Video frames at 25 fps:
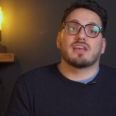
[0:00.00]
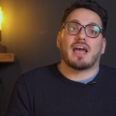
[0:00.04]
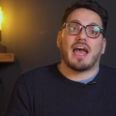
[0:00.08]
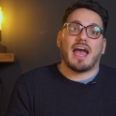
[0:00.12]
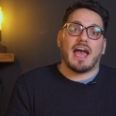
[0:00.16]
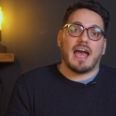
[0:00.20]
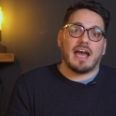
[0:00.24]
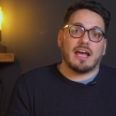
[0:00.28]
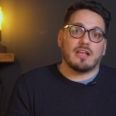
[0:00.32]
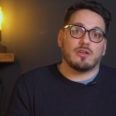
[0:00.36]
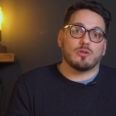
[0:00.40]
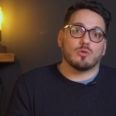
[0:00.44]
to
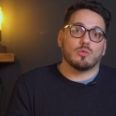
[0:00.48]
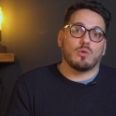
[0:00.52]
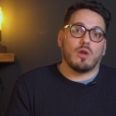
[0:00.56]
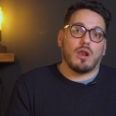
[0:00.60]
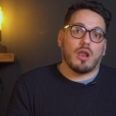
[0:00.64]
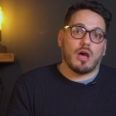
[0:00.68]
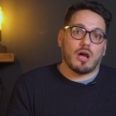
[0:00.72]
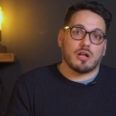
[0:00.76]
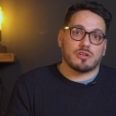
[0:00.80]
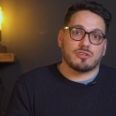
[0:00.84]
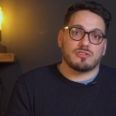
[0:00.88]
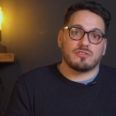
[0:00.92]
handle
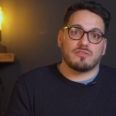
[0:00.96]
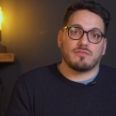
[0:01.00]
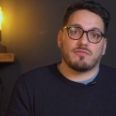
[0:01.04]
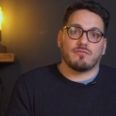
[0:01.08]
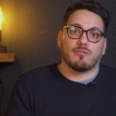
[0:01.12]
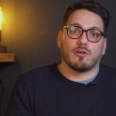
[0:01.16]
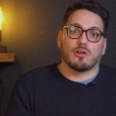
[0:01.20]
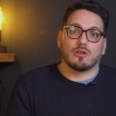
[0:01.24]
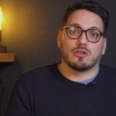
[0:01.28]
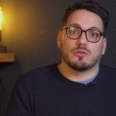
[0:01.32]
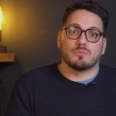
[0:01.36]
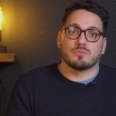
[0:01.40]
large
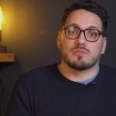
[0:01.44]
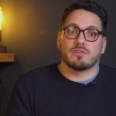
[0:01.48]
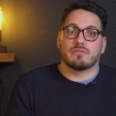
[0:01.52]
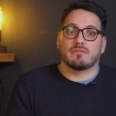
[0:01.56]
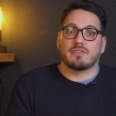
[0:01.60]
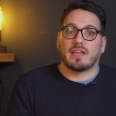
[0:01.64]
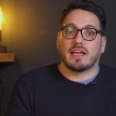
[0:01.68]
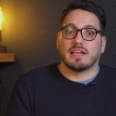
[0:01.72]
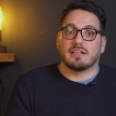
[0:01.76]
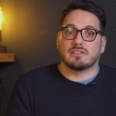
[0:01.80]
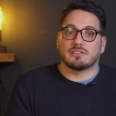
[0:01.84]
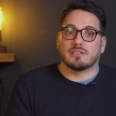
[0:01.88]
volumes
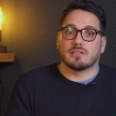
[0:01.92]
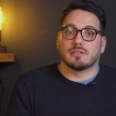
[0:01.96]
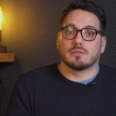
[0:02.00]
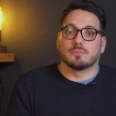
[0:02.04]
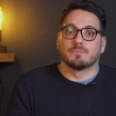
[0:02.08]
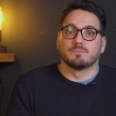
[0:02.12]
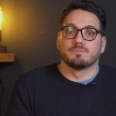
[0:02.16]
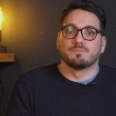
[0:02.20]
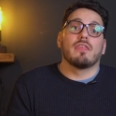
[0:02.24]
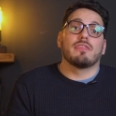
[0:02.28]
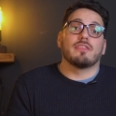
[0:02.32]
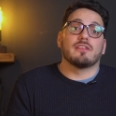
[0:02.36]
of data.
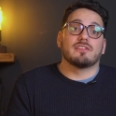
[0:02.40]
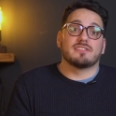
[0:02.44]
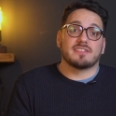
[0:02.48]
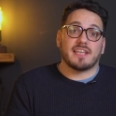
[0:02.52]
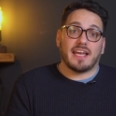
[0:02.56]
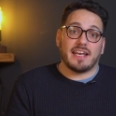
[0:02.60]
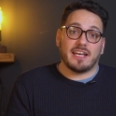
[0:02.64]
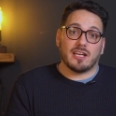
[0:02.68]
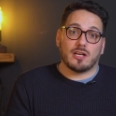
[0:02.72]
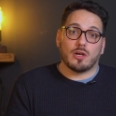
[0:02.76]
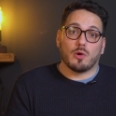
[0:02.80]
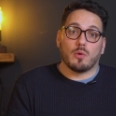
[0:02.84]
The
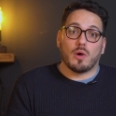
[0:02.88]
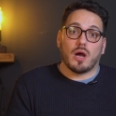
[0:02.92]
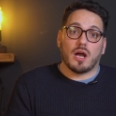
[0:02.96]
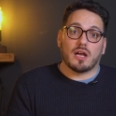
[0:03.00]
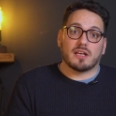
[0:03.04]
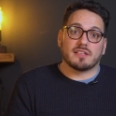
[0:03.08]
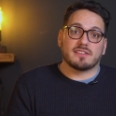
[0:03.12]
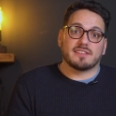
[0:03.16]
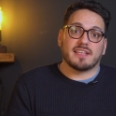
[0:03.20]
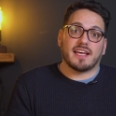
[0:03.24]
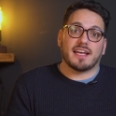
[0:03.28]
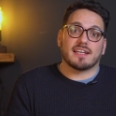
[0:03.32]
technical
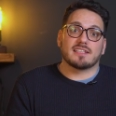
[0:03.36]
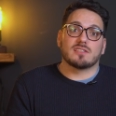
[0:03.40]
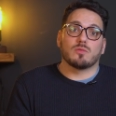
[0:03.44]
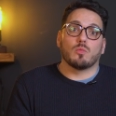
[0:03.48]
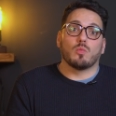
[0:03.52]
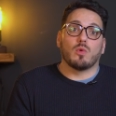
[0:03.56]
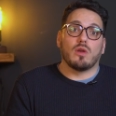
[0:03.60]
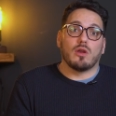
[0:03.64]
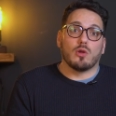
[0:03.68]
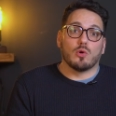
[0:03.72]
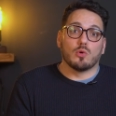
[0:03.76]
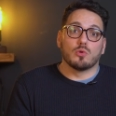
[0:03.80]
architect
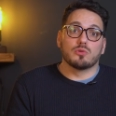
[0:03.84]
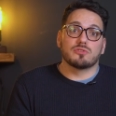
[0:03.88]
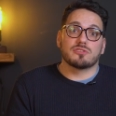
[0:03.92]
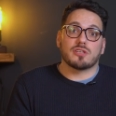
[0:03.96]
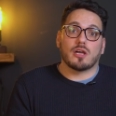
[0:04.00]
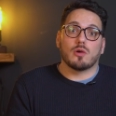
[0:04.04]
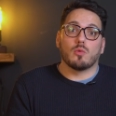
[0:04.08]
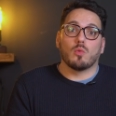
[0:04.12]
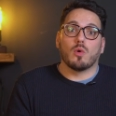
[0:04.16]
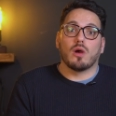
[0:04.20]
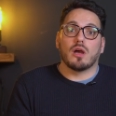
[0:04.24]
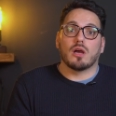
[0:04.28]
will
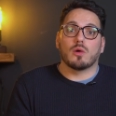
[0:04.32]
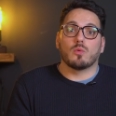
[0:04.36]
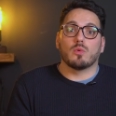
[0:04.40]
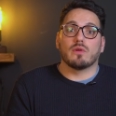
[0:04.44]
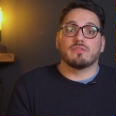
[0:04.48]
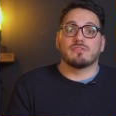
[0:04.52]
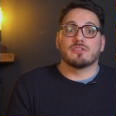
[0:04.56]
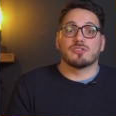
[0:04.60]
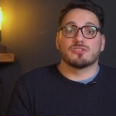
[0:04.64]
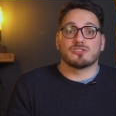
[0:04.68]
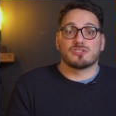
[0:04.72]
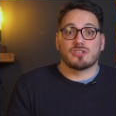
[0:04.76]
also work
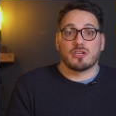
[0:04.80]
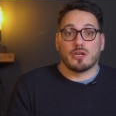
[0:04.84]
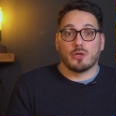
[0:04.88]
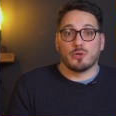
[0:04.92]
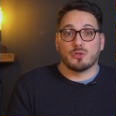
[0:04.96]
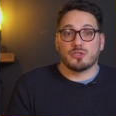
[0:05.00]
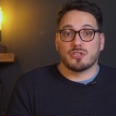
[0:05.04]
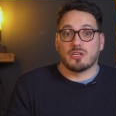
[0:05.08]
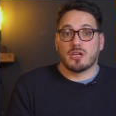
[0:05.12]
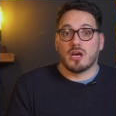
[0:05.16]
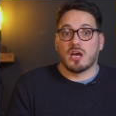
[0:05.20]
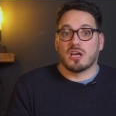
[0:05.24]
with the
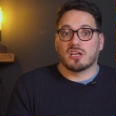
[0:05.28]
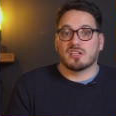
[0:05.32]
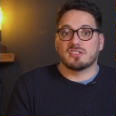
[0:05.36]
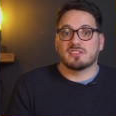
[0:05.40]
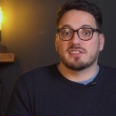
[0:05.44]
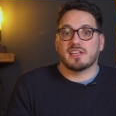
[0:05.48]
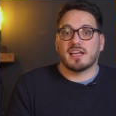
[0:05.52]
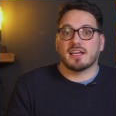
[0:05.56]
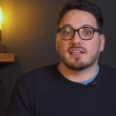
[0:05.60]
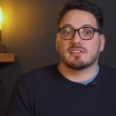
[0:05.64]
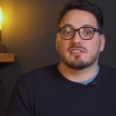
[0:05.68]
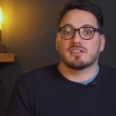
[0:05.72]
solution
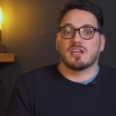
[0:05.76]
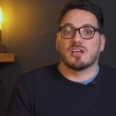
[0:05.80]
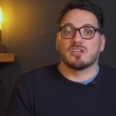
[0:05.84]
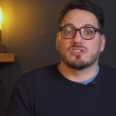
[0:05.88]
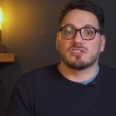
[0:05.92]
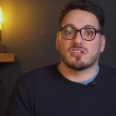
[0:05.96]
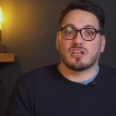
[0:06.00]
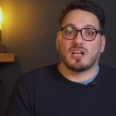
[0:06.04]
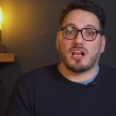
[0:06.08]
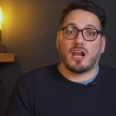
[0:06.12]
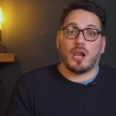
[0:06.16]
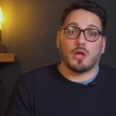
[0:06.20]
architect
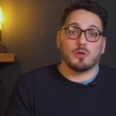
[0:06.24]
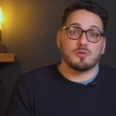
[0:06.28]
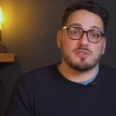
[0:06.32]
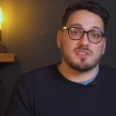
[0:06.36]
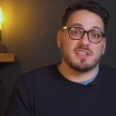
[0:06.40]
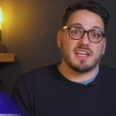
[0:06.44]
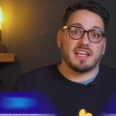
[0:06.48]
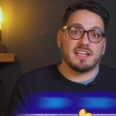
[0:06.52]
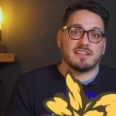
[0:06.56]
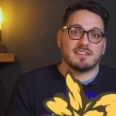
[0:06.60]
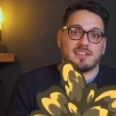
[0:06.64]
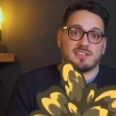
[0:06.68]
as a
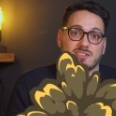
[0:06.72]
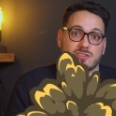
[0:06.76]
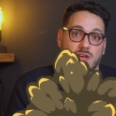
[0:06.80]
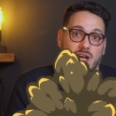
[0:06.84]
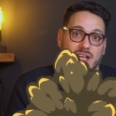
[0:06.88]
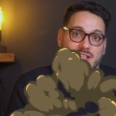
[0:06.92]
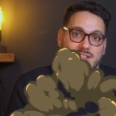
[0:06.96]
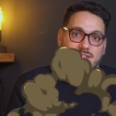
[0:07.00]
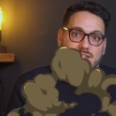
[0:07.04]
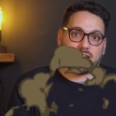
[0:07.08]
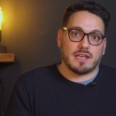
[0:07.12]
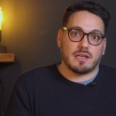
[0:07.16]
close knit
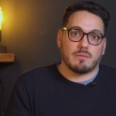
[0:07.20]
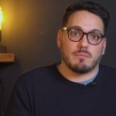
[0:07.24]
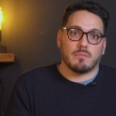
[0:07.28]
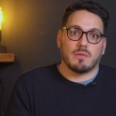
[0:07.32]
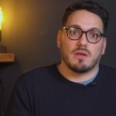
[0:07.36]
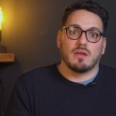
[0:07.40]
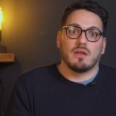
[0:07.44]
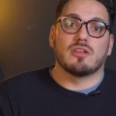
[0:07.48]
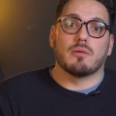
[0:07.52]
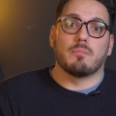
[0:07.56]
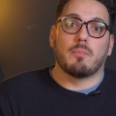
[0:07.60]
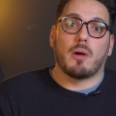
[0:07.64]
design team,
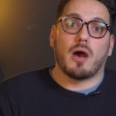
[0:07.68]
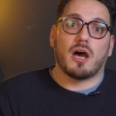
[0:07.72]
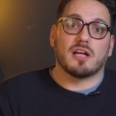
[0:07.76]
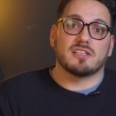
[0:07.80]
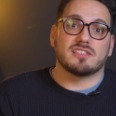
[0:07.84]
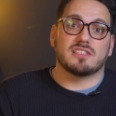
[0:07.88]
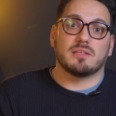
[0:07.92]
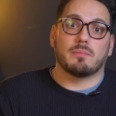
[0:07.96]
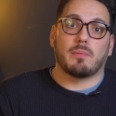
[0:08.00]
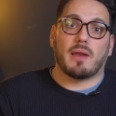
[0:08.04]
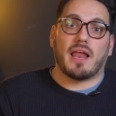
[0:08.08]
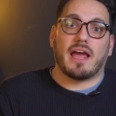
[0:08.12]
the
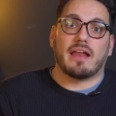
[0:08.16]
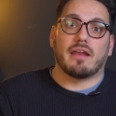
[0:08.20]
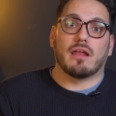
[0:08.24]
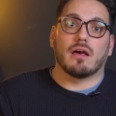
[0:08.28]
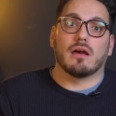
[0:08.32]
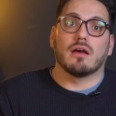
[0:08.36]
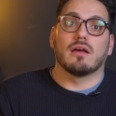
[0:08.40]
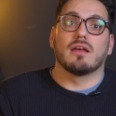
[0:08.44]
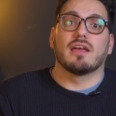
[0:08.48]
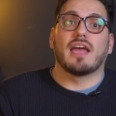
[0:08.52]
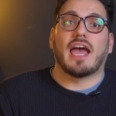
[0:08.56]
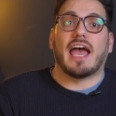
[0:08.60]
party
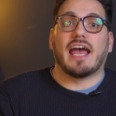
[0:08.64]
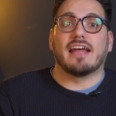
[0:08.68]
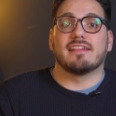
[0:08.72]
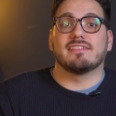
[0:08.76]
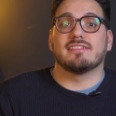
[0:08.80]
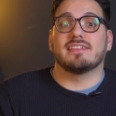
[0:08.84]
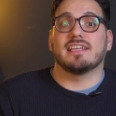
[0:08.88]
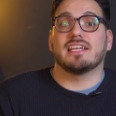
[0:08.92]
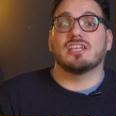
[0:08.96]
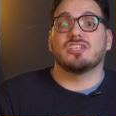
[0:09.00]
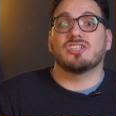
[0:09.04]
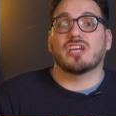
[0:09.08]
planner,
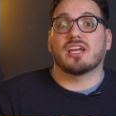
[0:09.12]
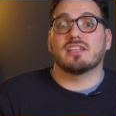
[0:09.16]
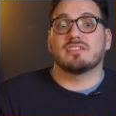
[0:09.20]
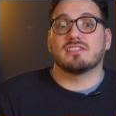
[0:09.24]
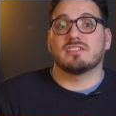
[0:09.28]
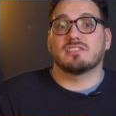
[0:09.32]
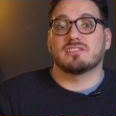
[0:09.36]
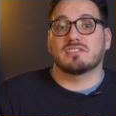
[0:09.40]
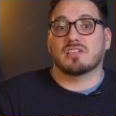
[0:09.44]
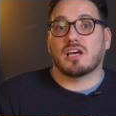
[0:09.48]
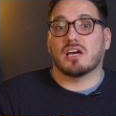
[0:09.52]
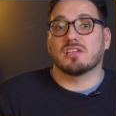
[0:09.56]
and DJ
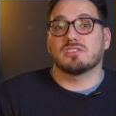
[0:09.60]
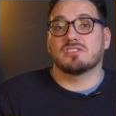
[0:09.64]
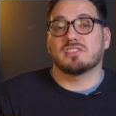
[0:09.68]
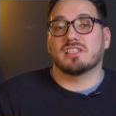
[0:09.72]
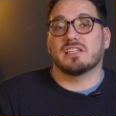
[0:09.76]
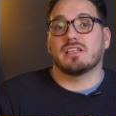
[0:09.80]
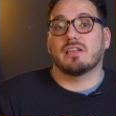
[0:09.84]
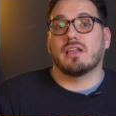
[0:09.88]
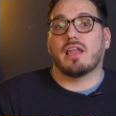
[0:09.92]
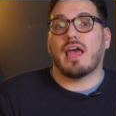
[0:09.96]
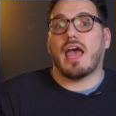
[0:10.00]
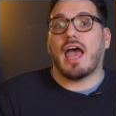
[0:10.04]

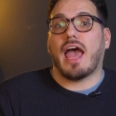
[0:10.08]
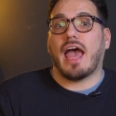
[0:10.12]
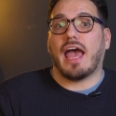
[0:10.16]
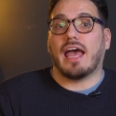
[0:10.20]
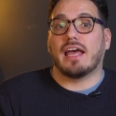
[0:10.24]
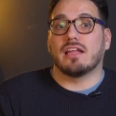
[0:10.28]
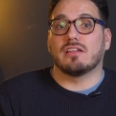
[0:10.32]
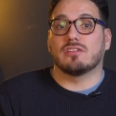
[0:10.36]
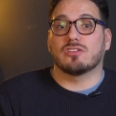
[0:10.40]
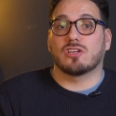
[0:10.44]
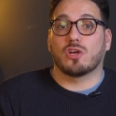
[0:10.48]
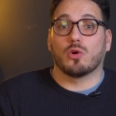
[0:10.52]
discussing
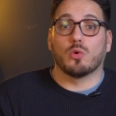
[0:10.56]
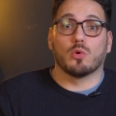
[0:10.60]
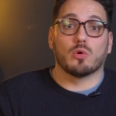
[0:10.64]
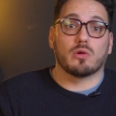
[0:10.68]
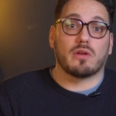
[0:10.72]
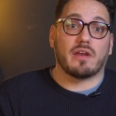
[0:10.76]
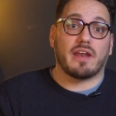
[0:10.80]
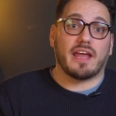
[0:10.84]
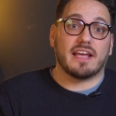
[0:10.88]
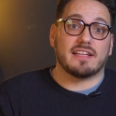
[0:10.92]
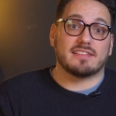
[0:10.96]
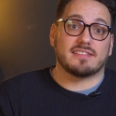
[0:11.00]
and
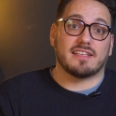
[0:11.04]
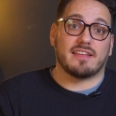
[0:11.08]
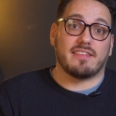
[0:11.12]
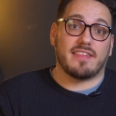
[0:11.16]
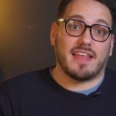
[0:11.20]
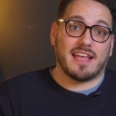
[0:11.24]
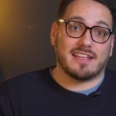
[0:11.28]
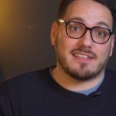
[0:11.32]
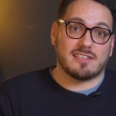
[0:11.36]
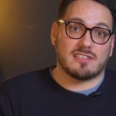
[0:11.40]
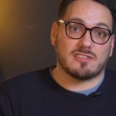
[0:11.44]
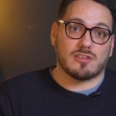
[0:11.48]

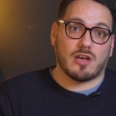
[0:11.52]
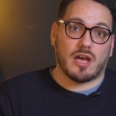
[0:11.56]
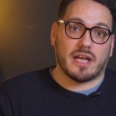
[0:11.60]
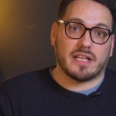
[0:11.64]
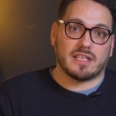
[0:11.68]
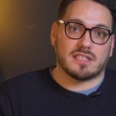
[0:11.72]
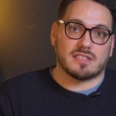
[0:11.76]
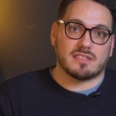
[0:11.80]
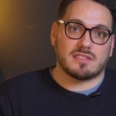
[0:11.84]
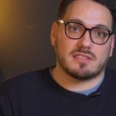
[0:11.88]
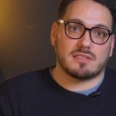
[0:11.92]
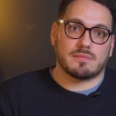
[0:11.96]
coordinating their
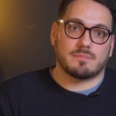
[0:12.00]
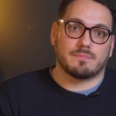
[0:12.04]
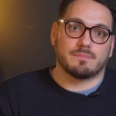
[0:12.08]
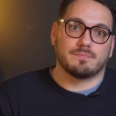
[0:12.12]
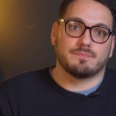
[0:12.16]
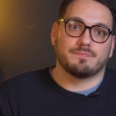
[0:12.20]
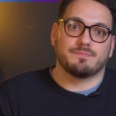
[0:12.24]
designs.